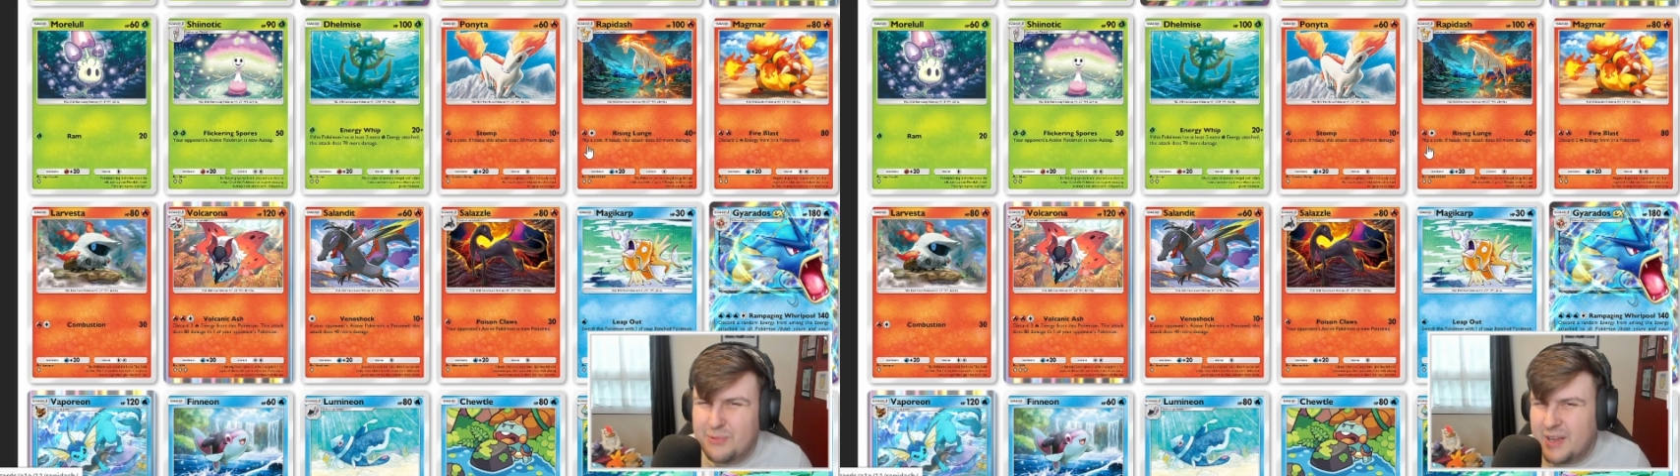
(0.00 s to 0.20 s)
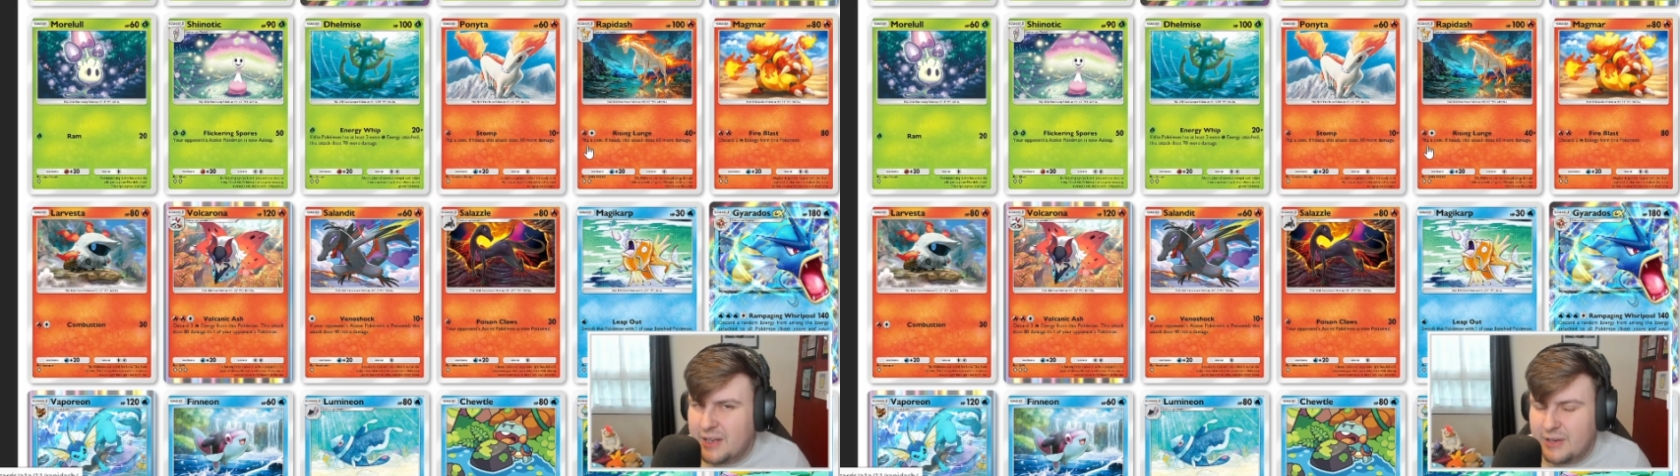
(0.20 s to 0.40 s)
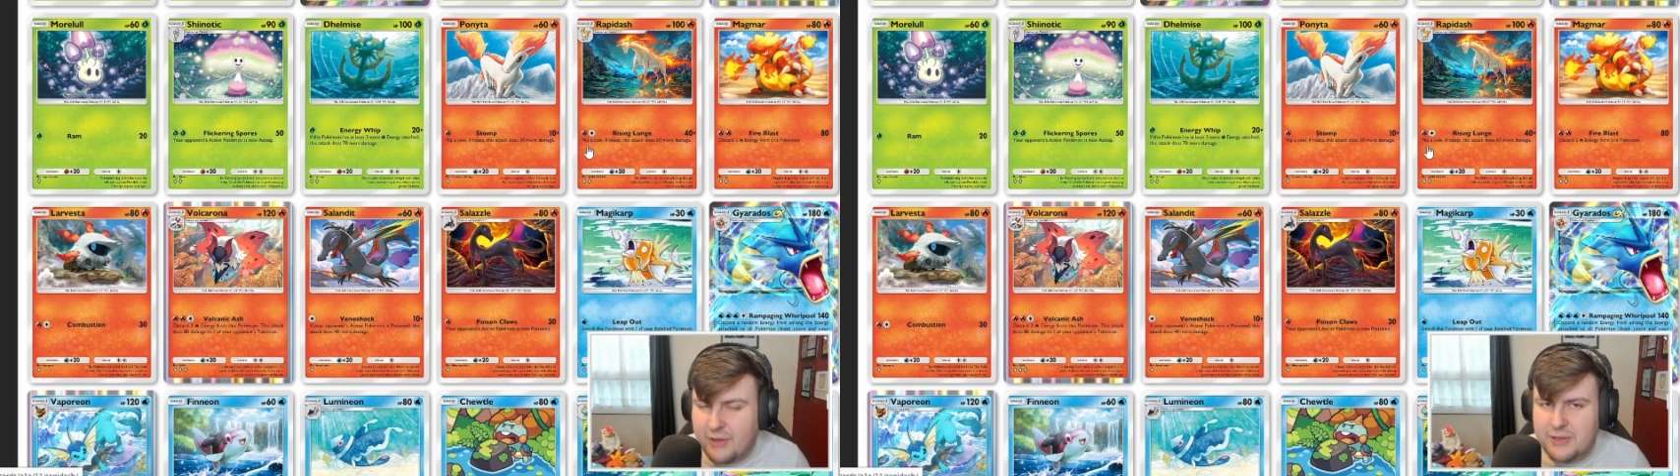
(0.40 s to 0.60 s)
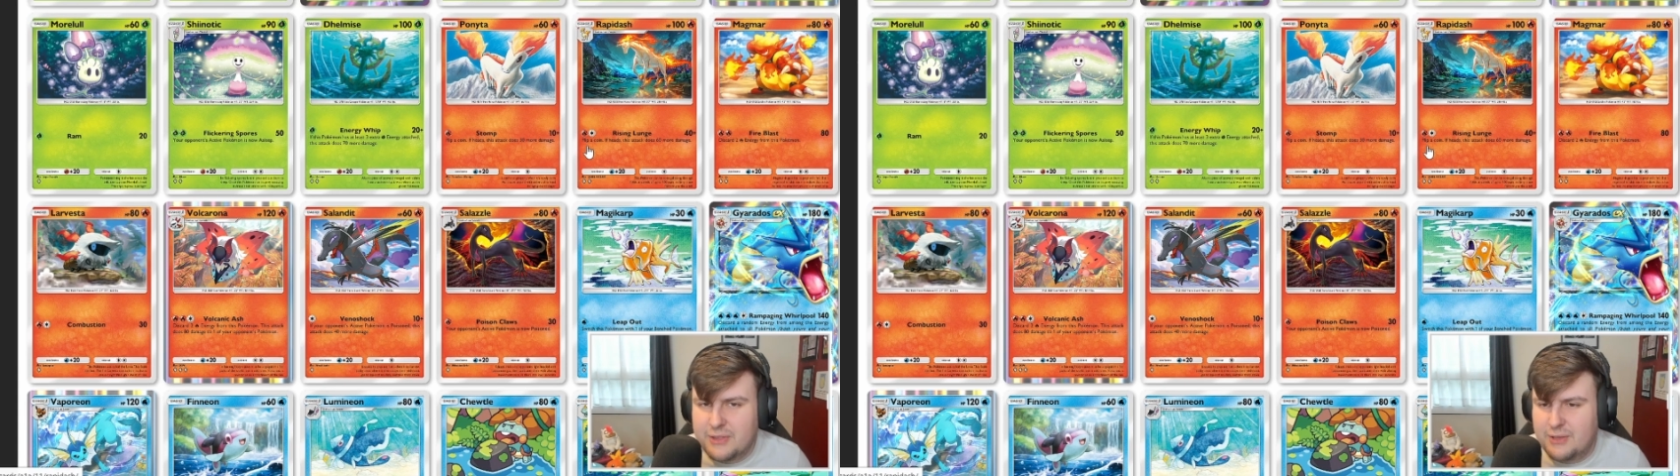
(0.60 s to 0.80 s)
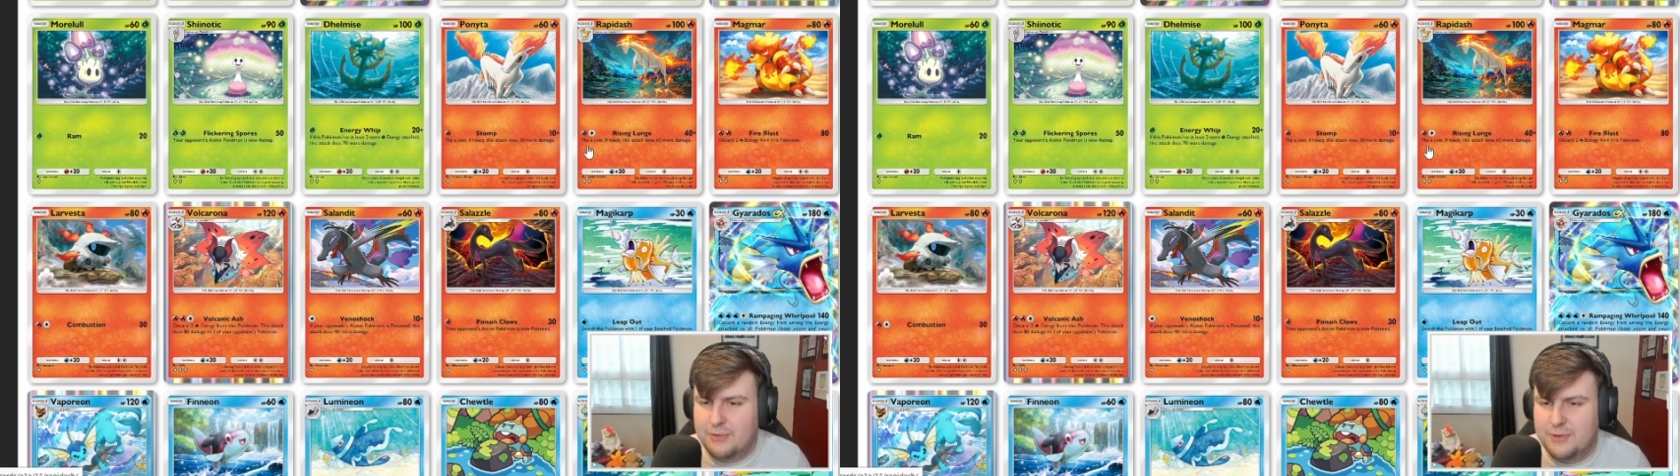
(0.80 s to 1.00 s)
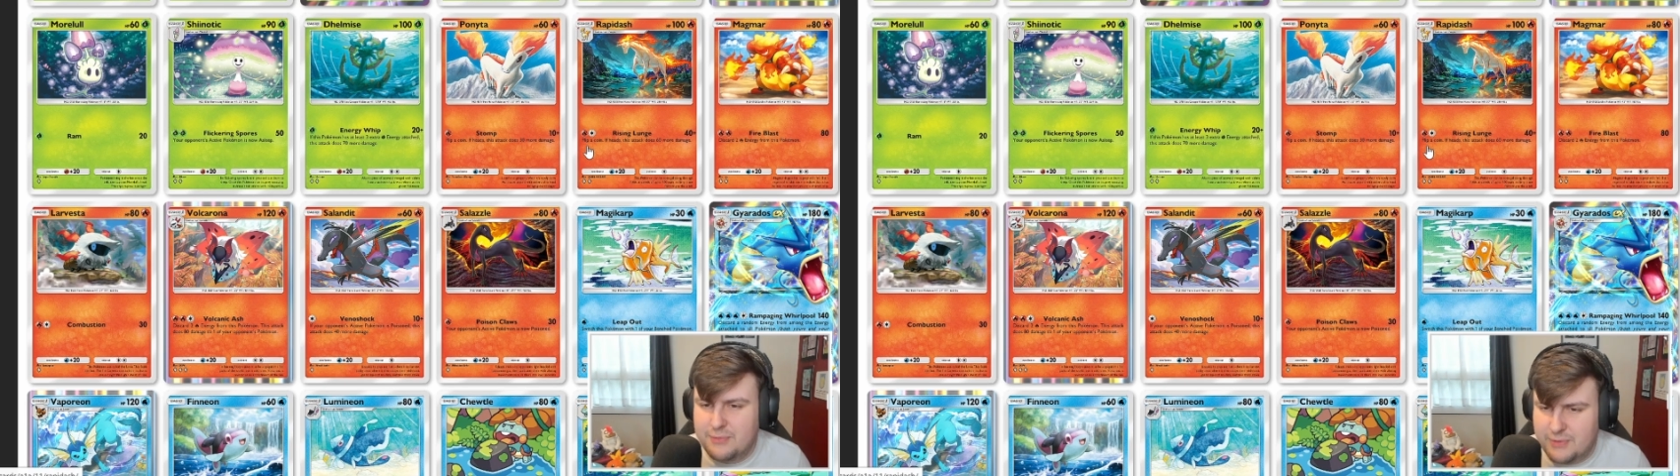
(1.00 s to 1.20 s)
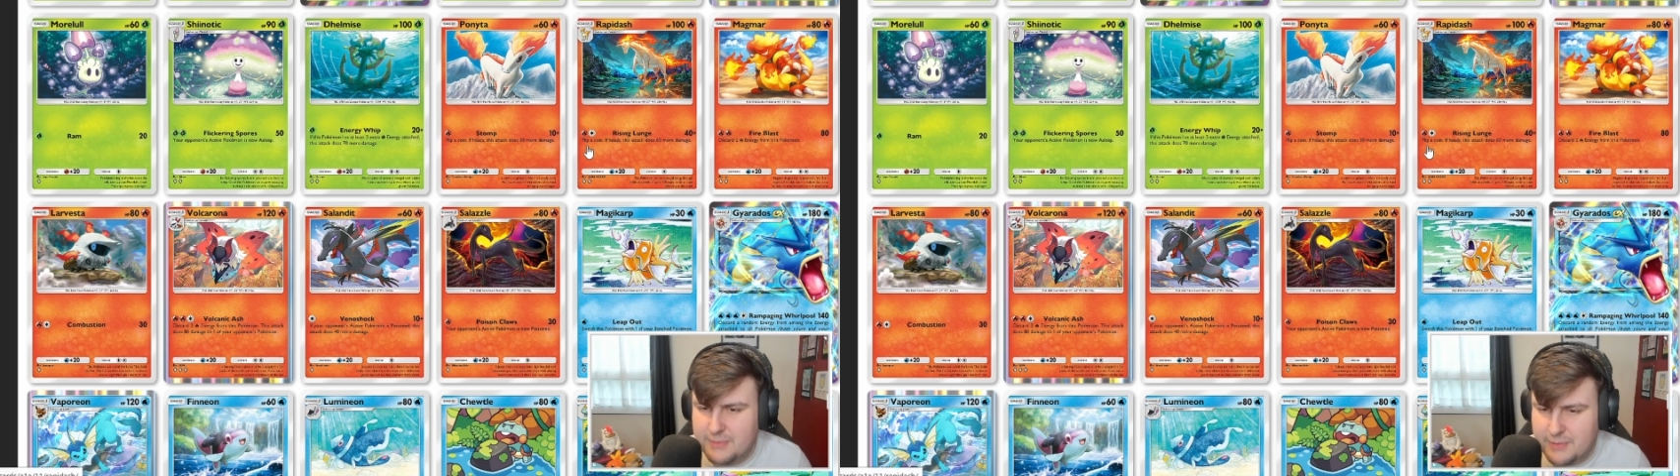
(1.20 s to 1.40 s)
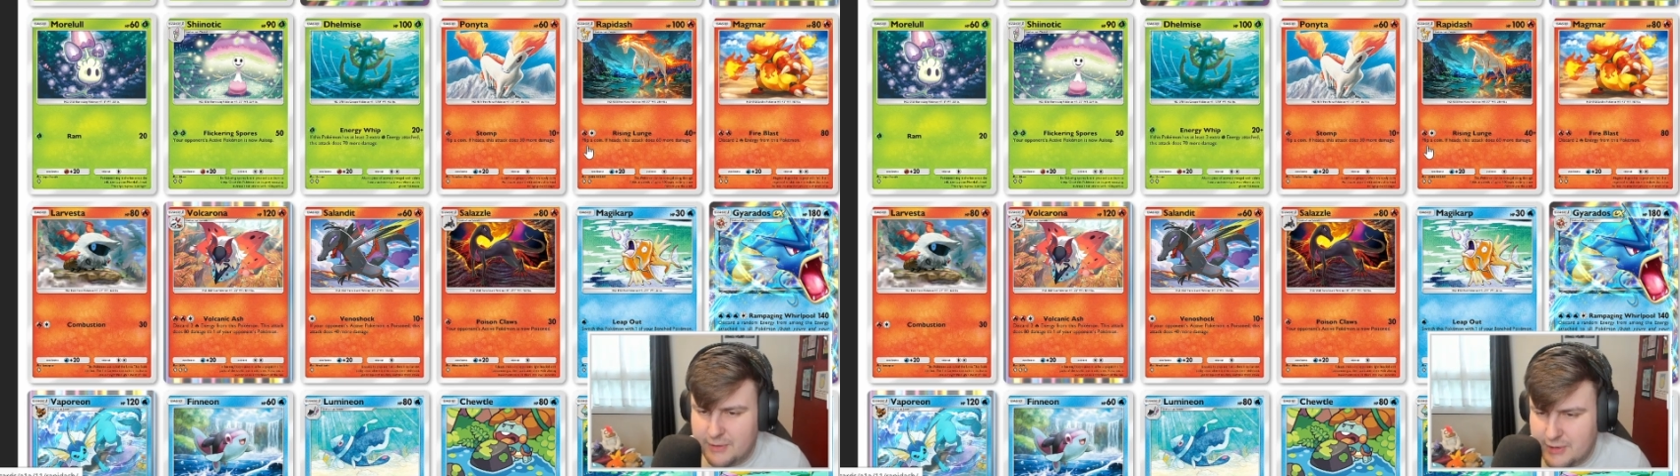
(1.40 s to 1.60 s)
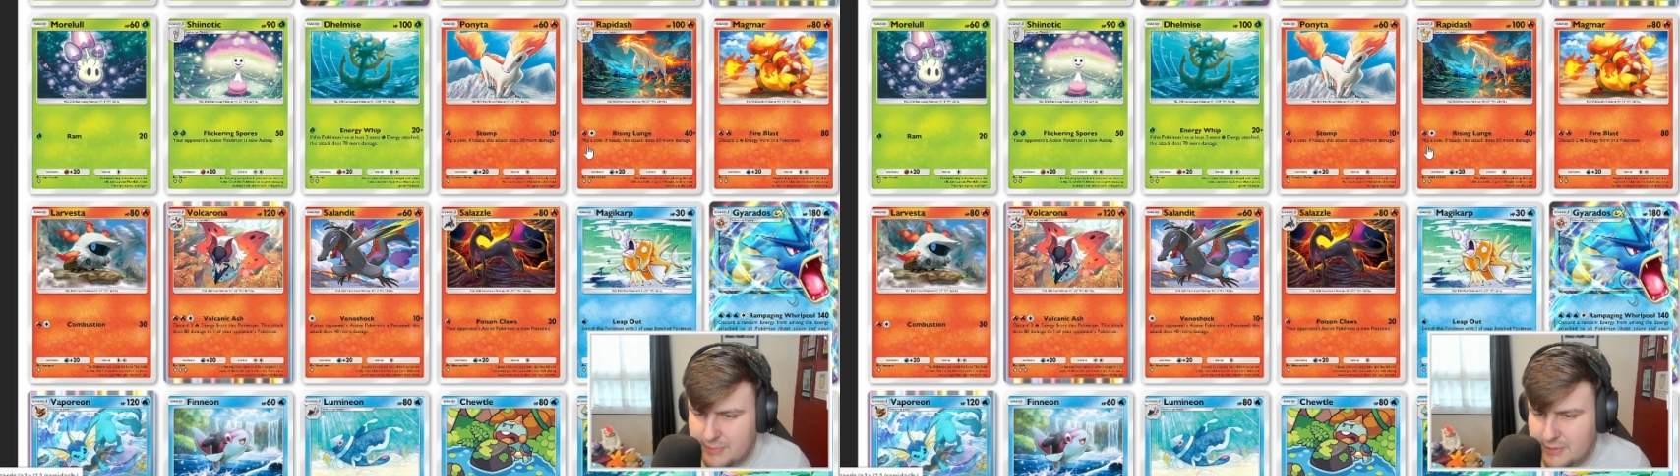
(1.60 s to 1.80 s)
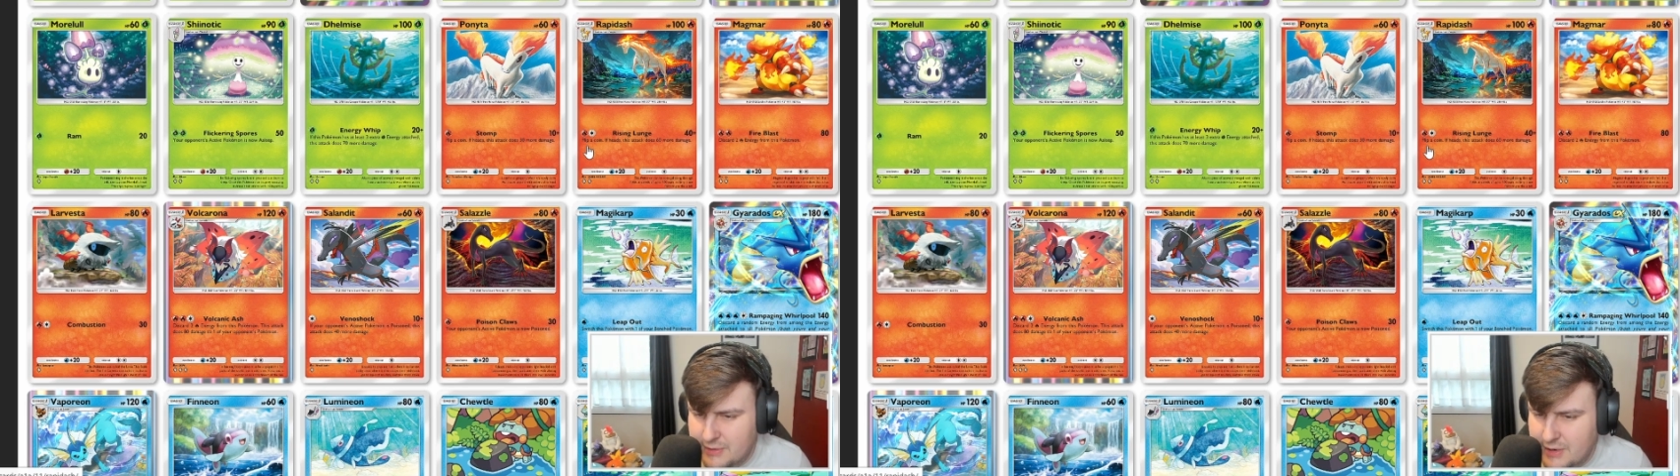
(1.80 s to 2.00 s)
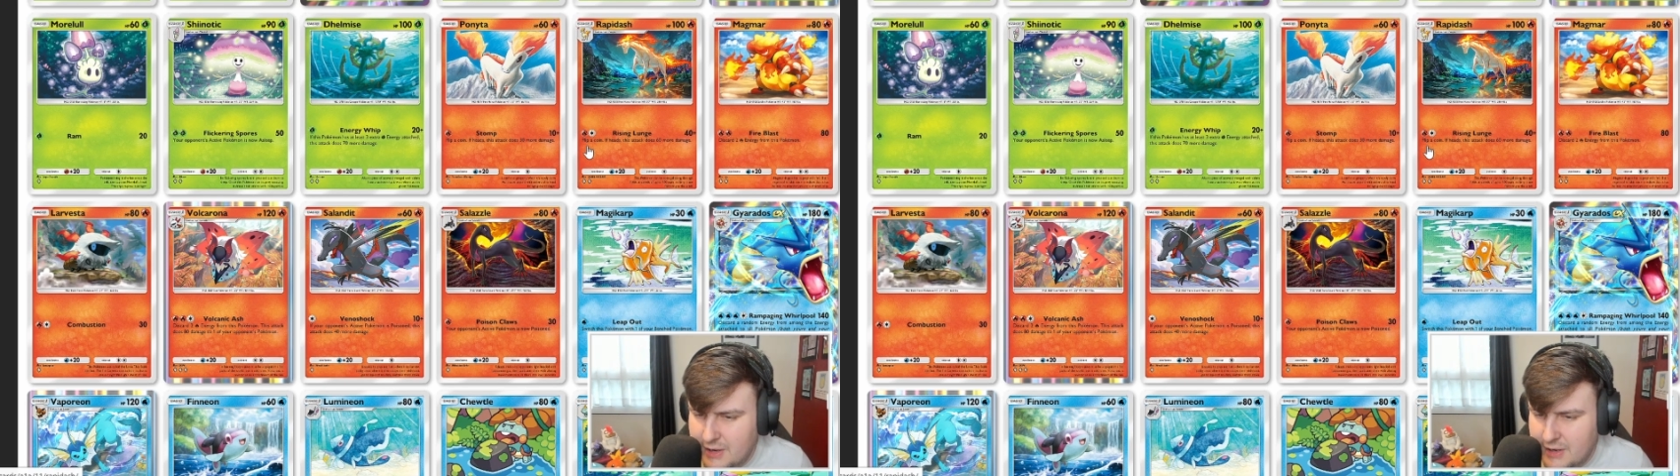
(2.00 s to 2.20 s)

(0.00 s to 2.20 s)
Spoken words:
really like the coin flip Pokemon,